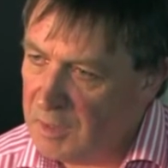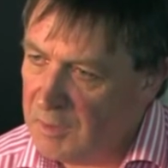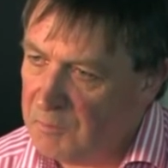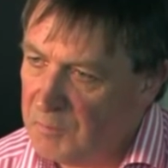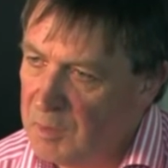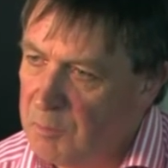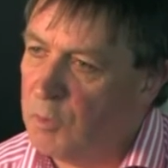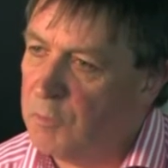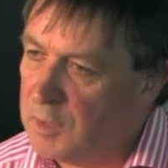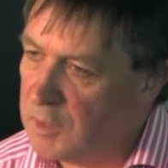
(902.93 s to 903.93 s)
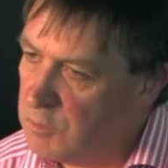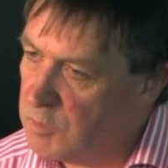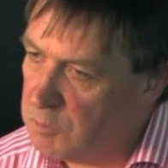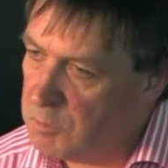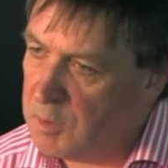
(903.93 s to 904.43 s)
are both
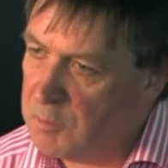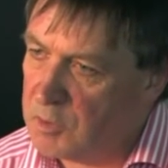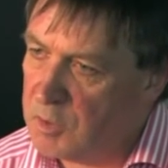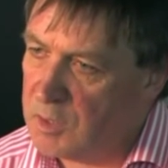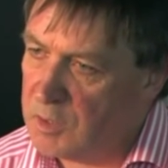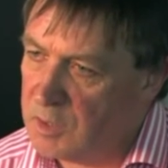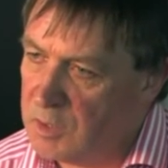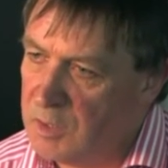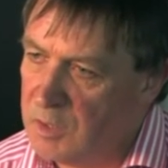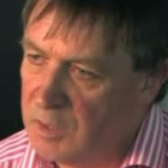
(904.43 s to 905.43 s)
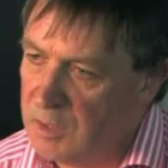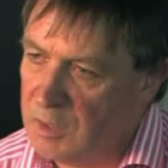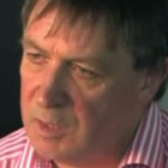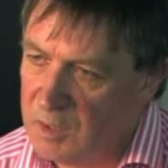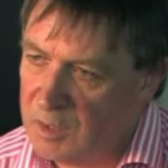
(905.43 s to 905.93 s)
victims and perpetrators
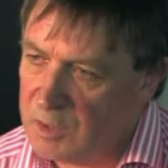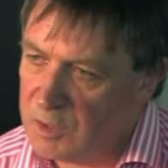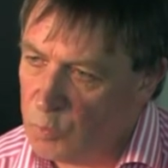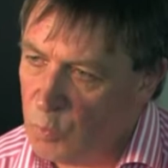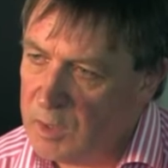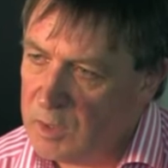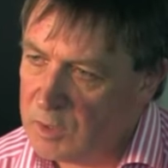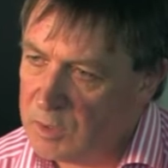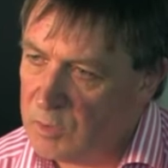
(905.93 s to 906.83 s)
in this as well.